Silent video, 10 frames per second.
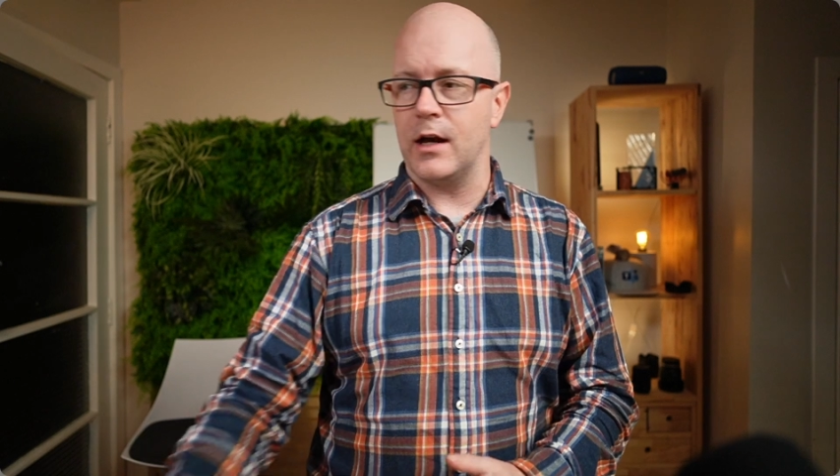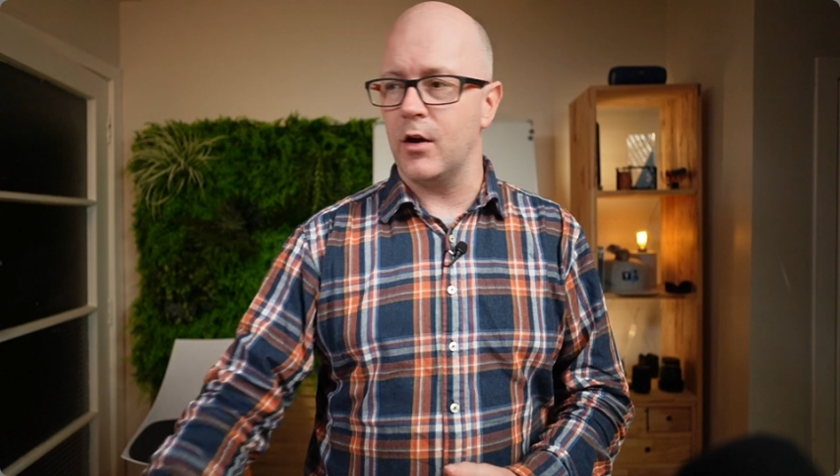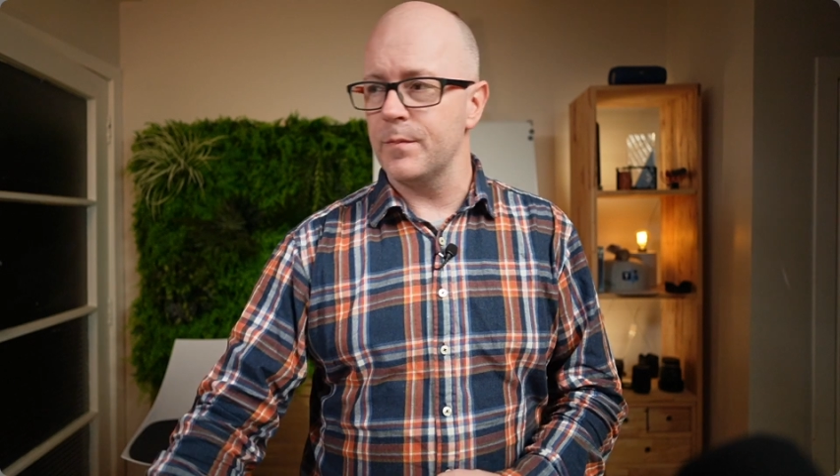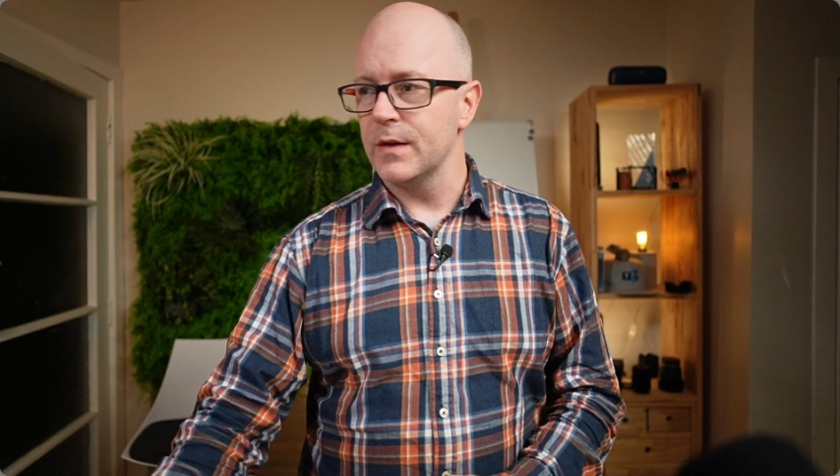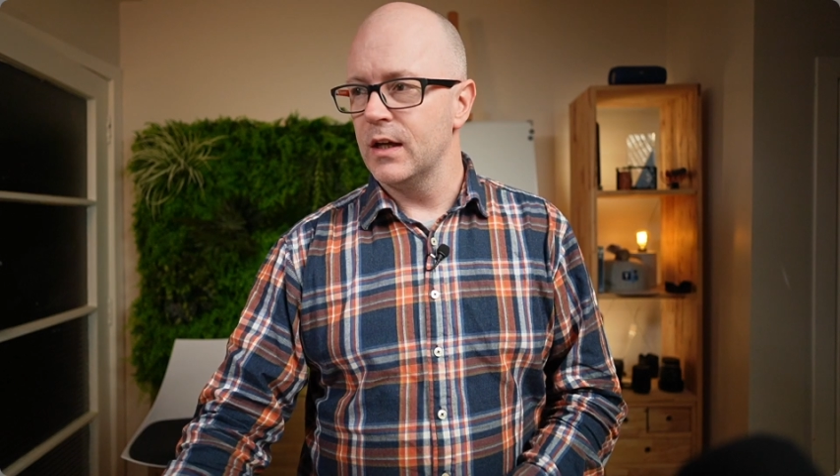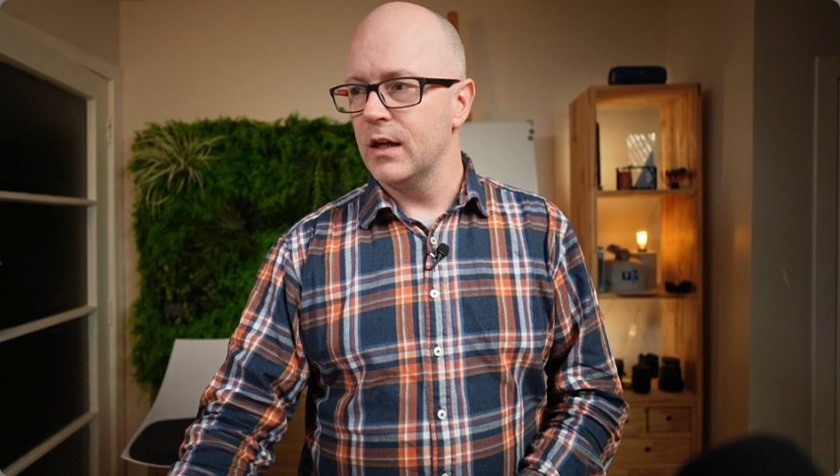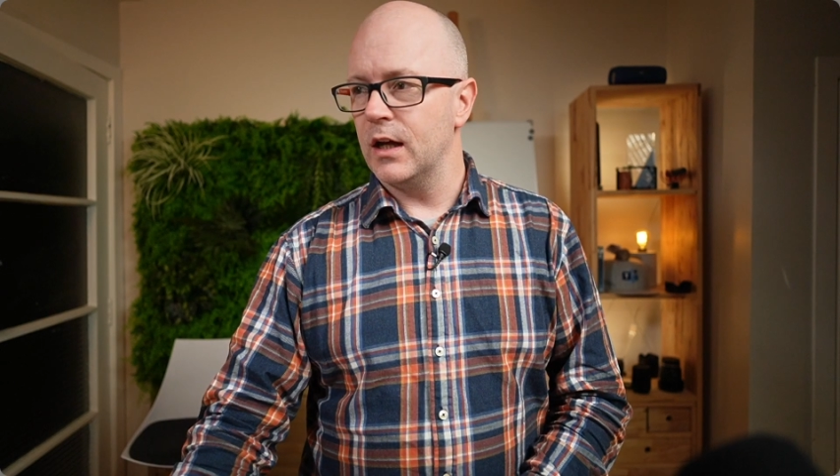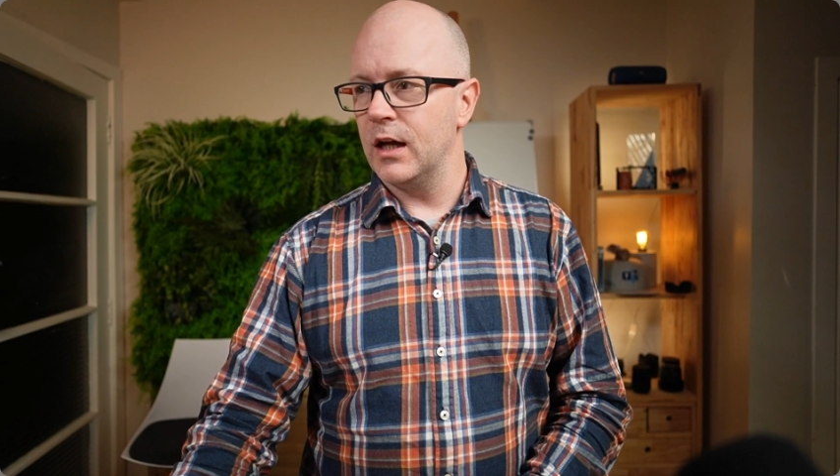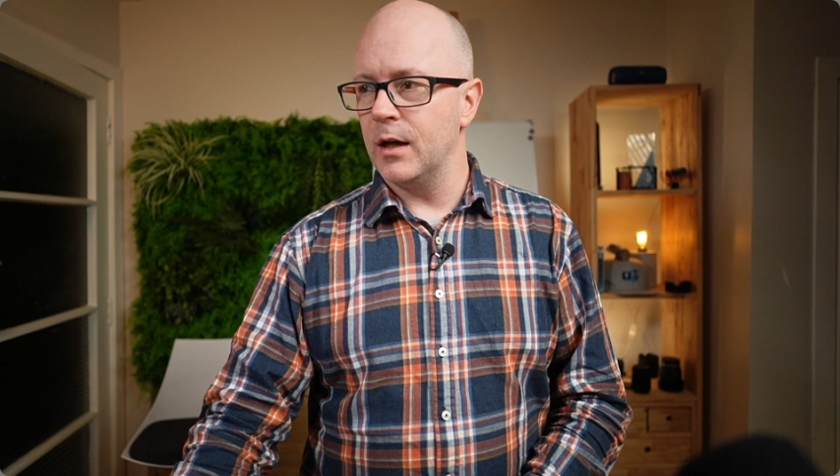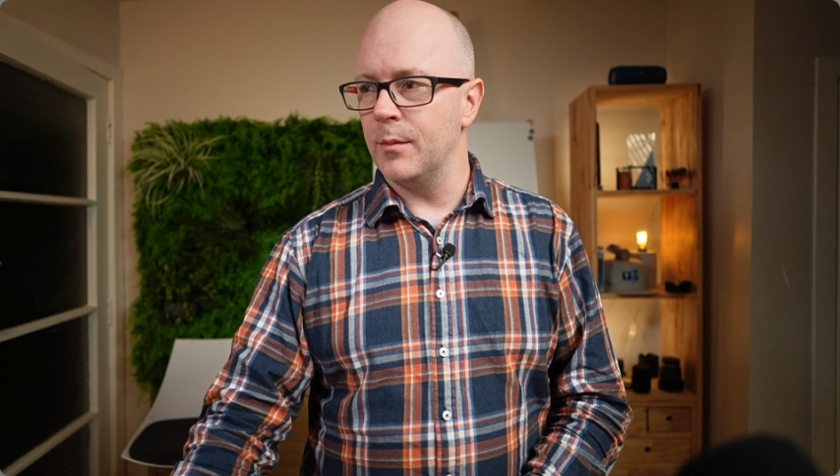now.
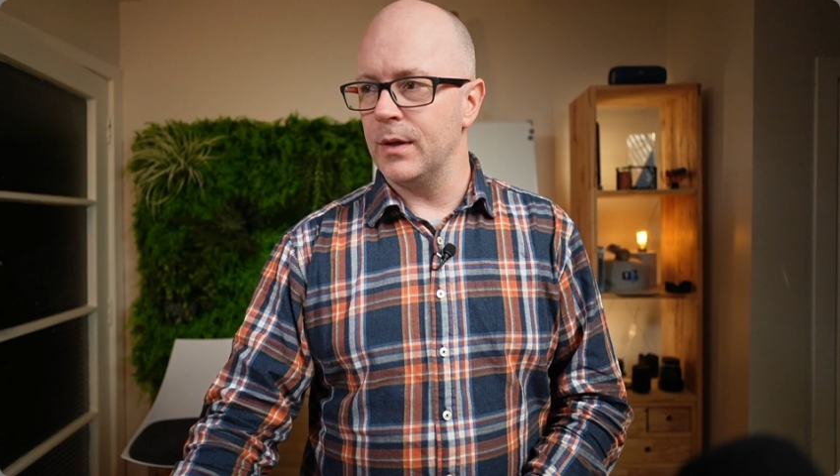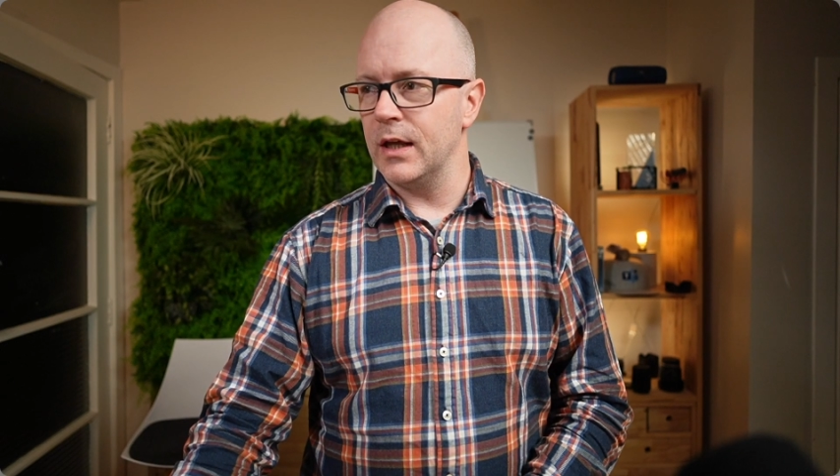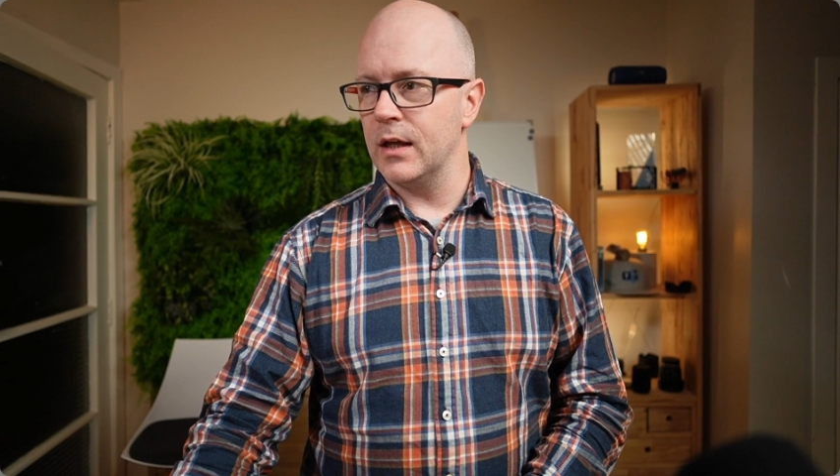Um,